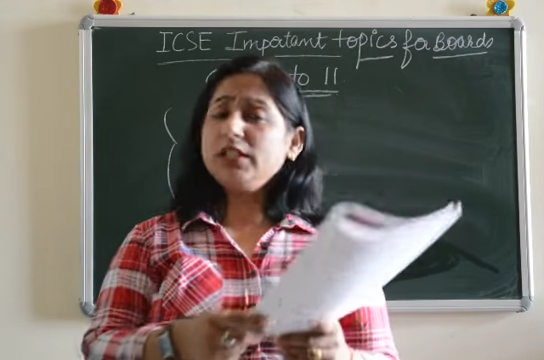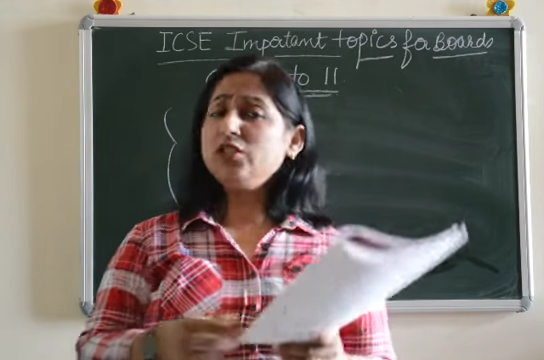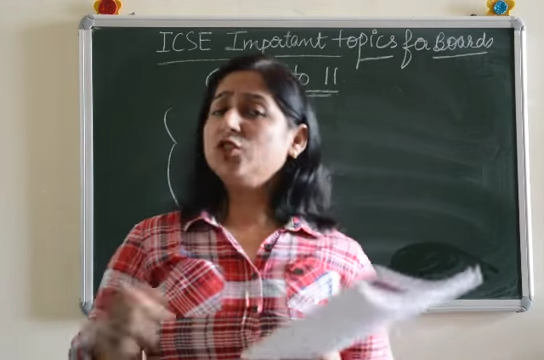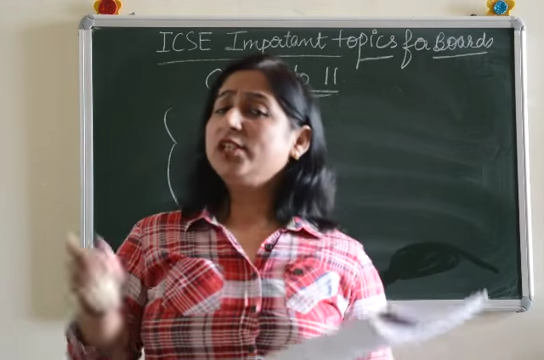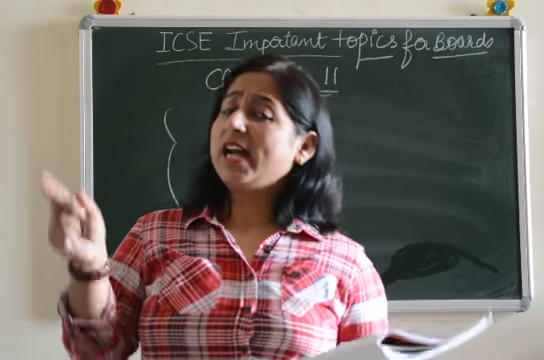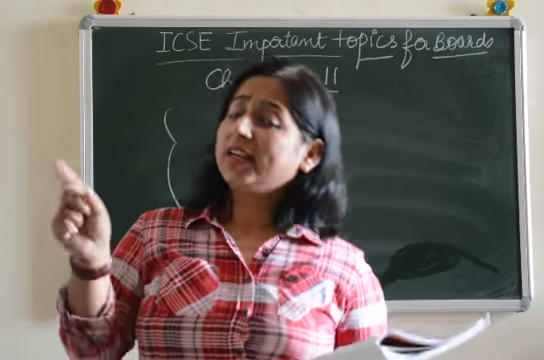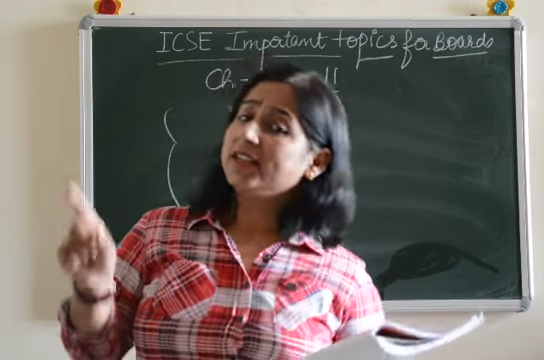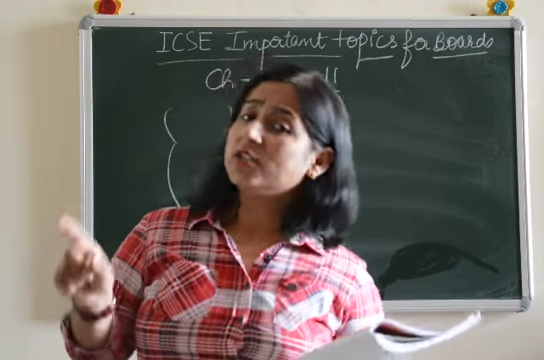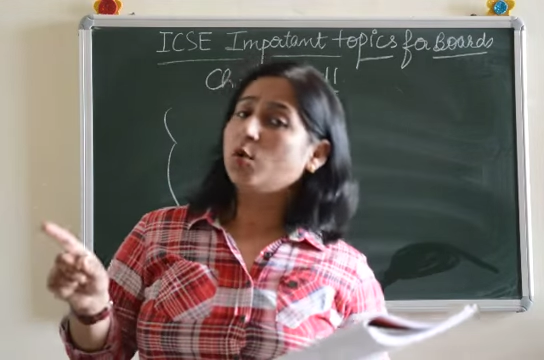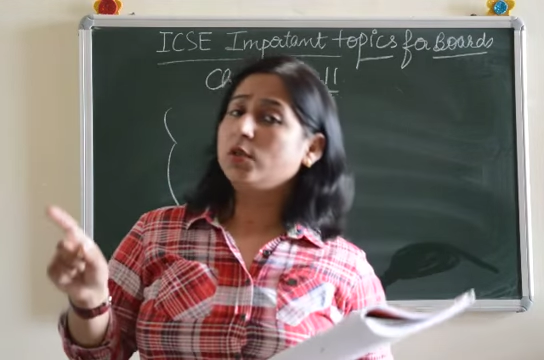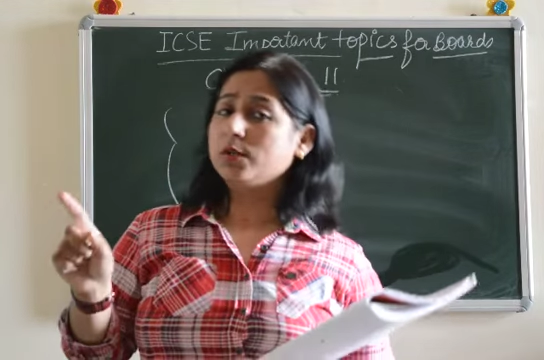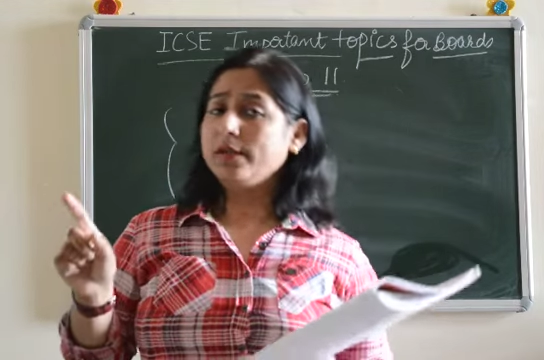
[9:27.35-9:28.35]
So that is
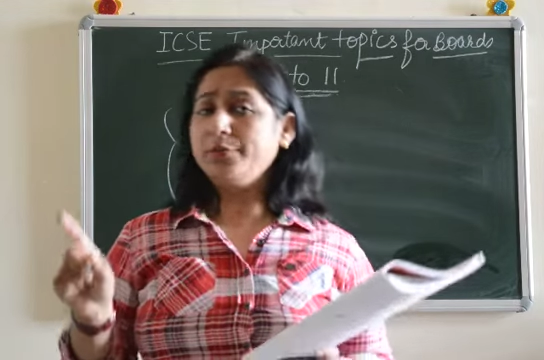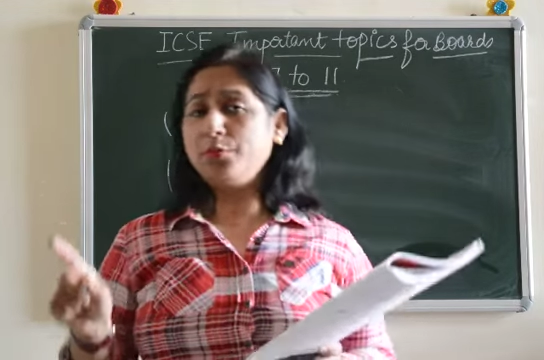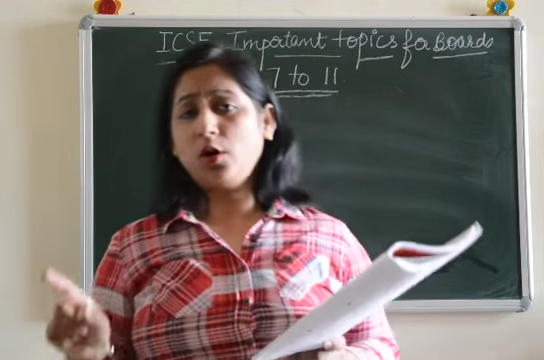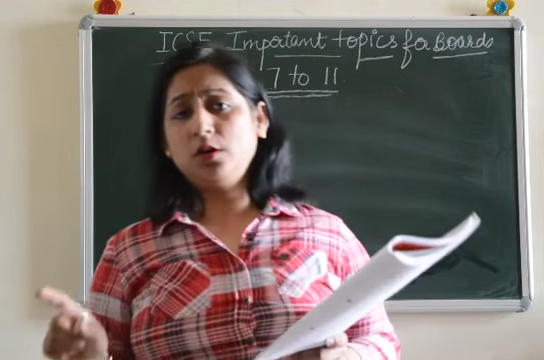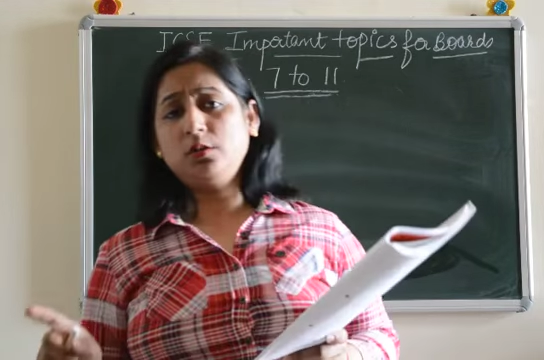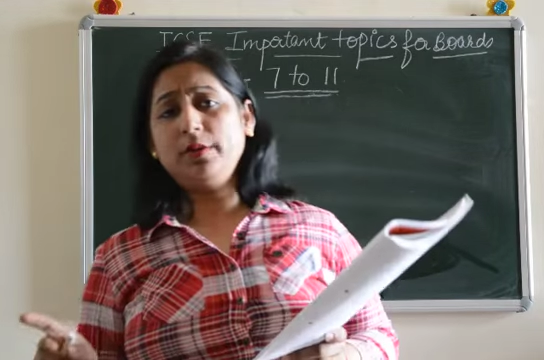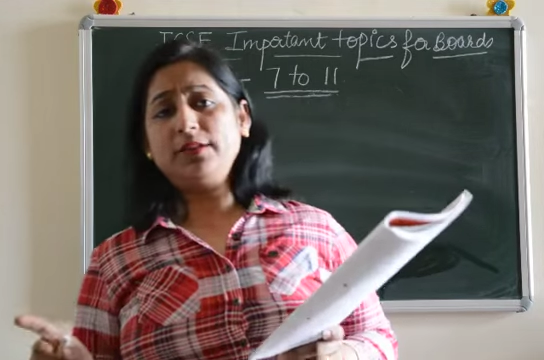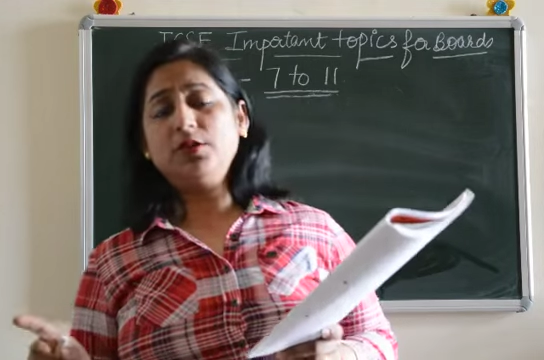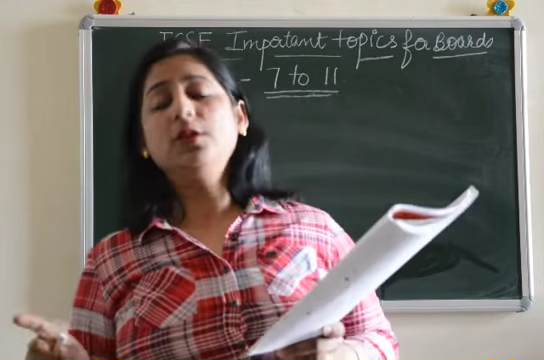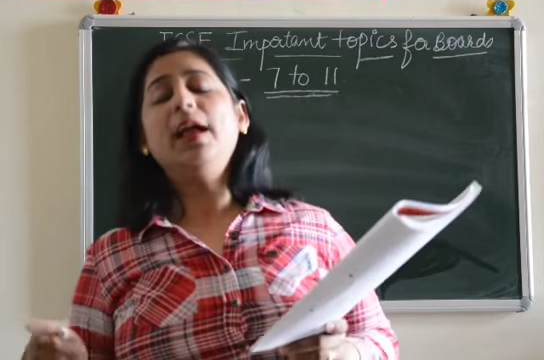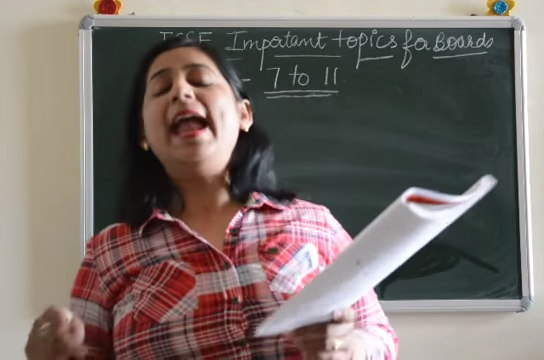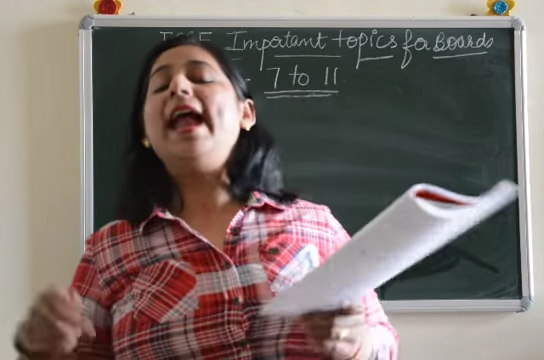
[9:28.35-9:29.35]
also an important question.